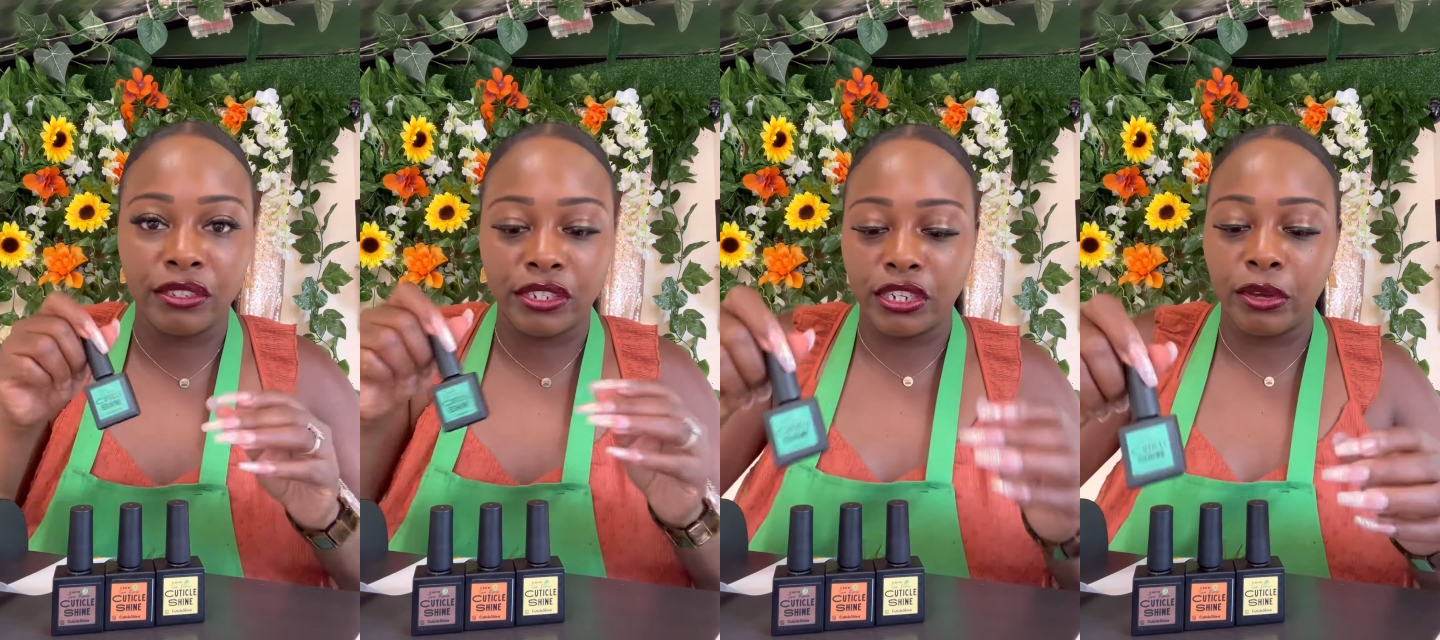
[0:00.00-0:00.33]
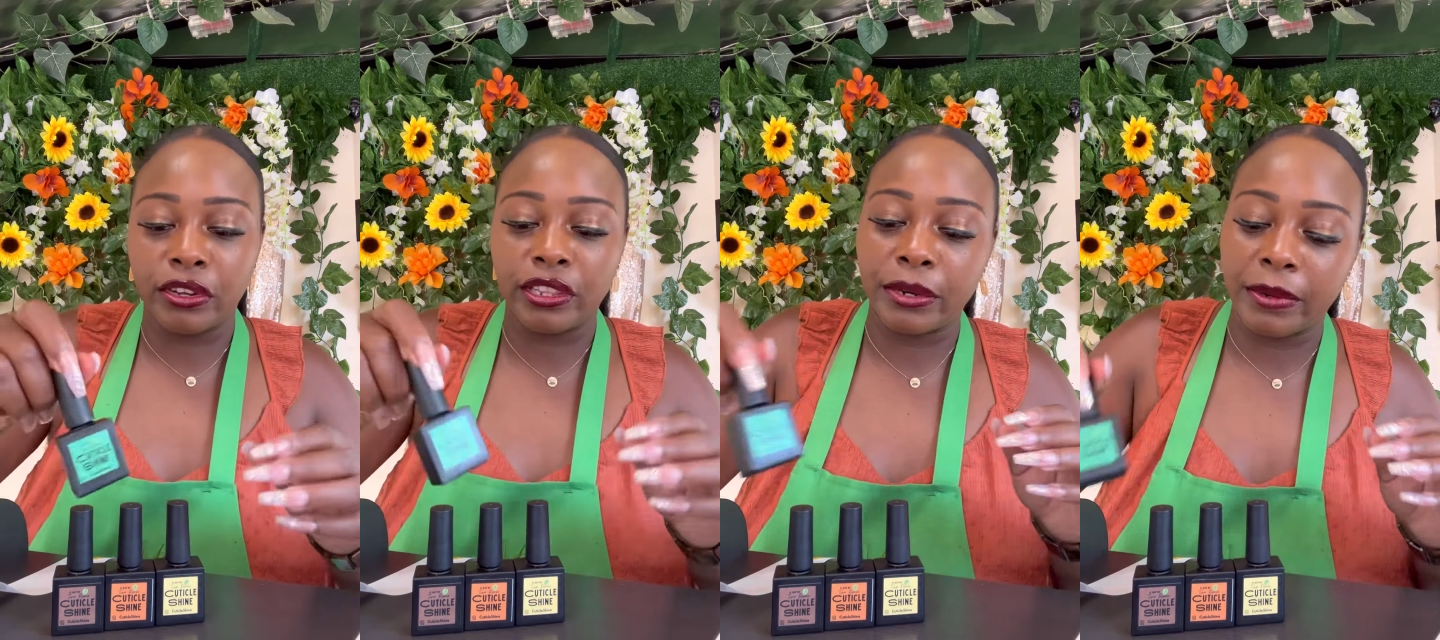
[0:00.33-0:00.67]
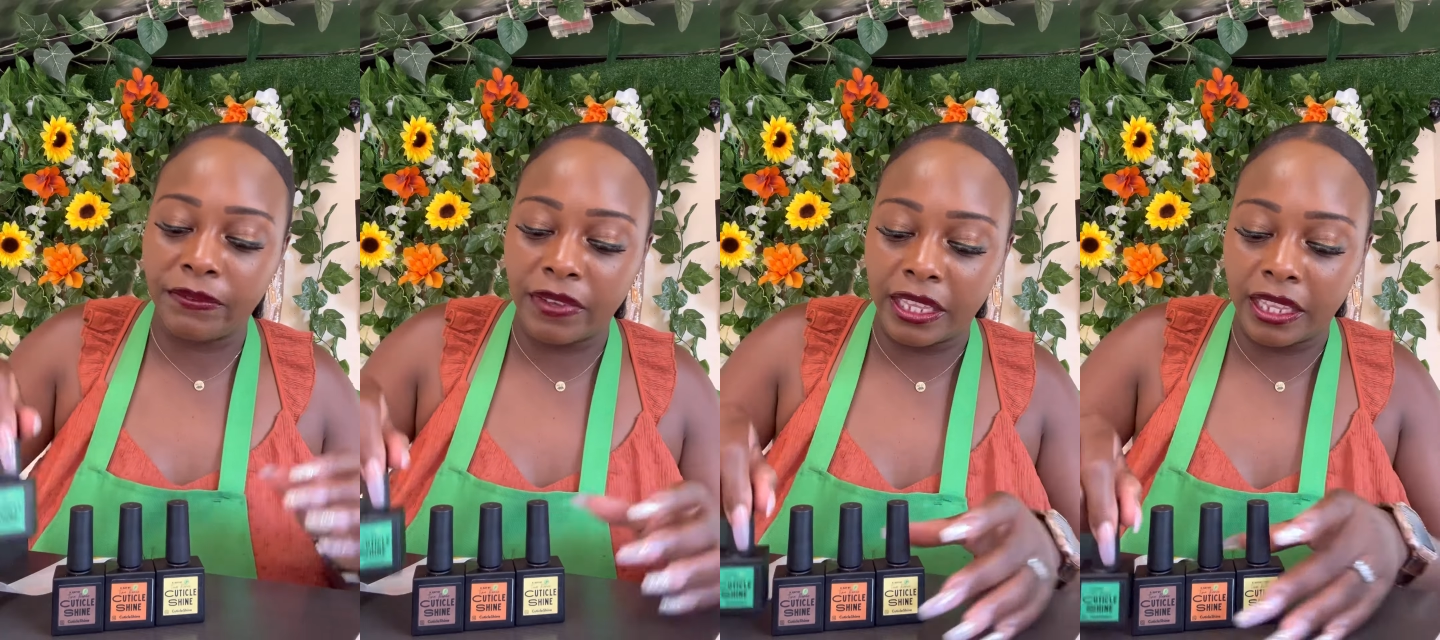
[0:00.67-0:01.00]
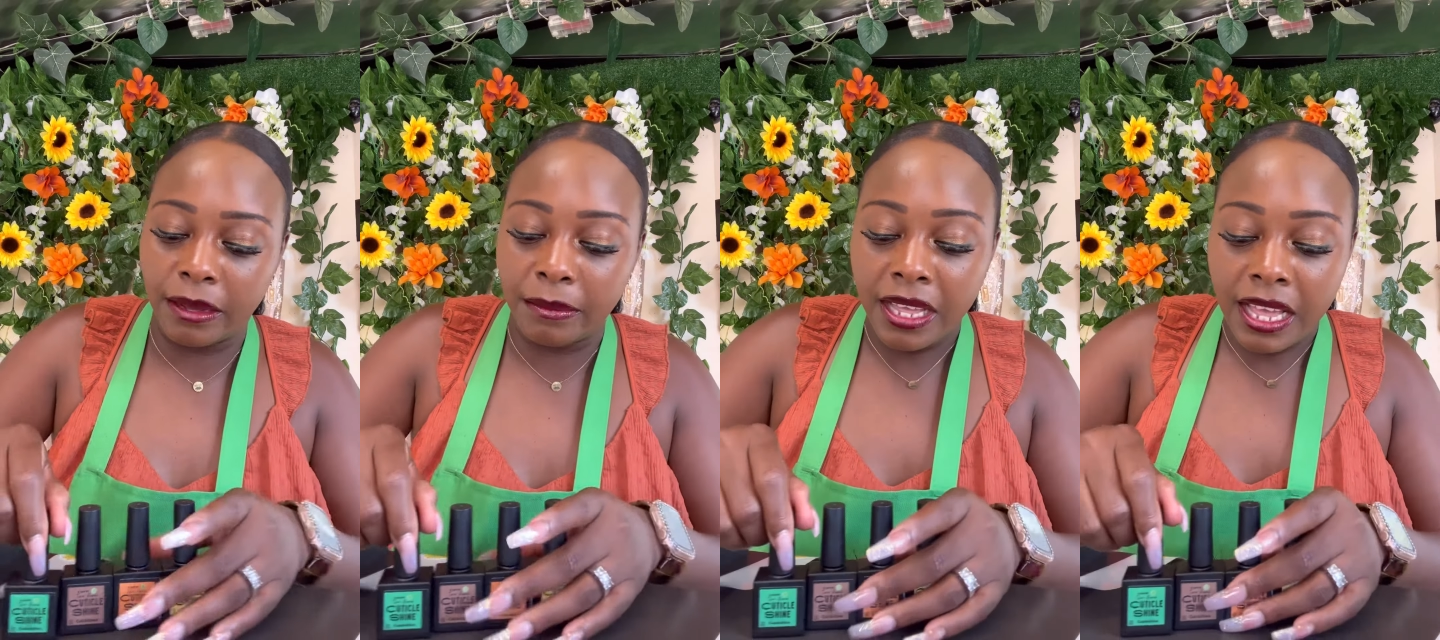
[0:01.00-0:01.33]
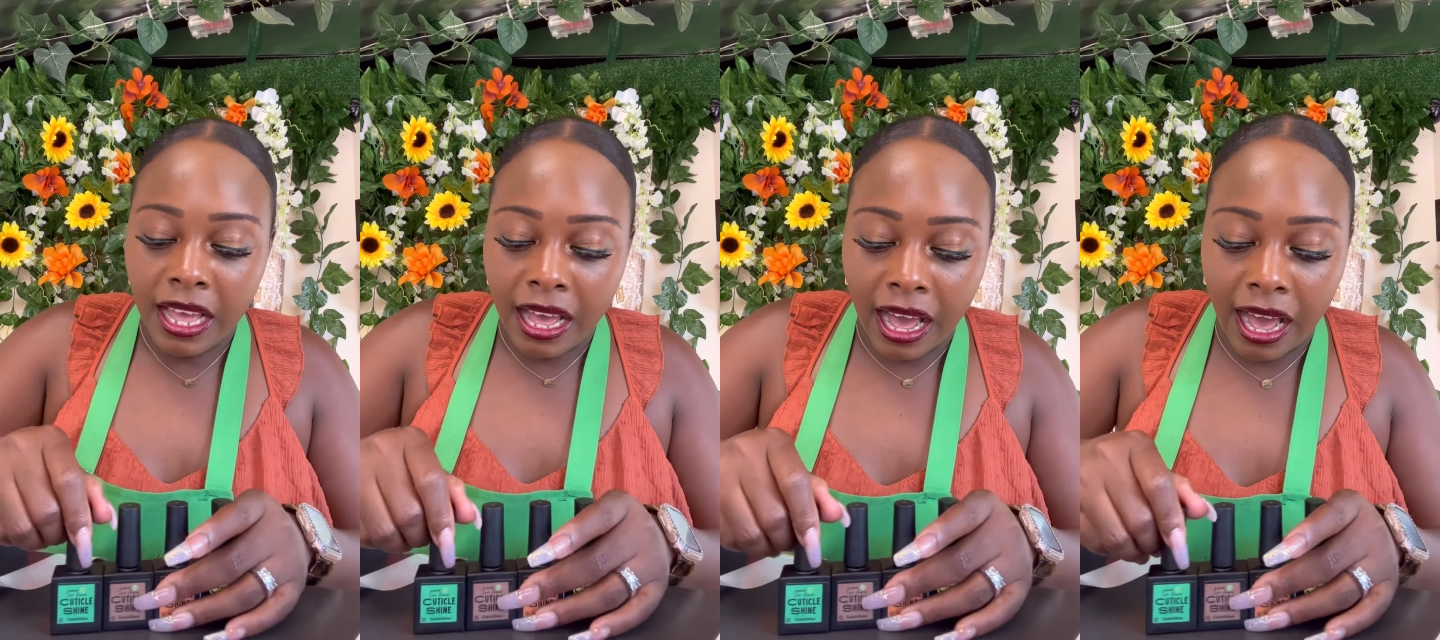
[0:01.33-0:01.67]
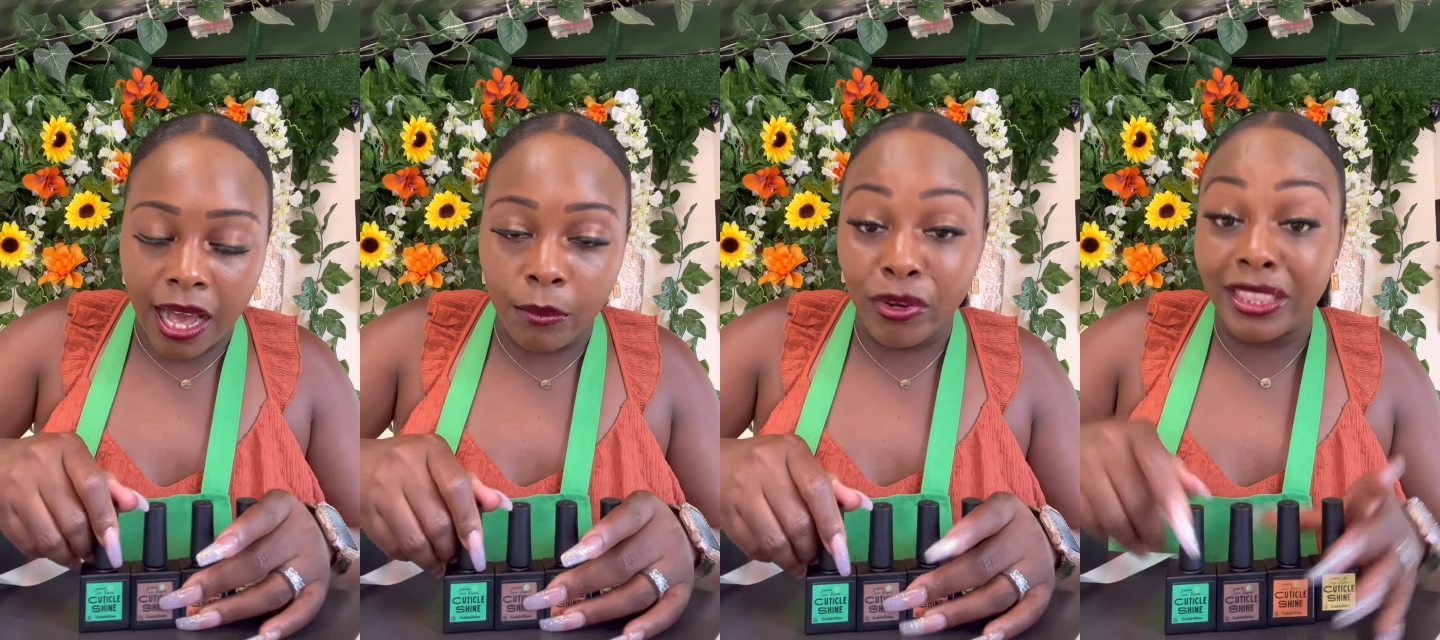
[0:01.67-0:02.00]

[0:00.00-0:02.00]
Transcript: you can totally refill them um,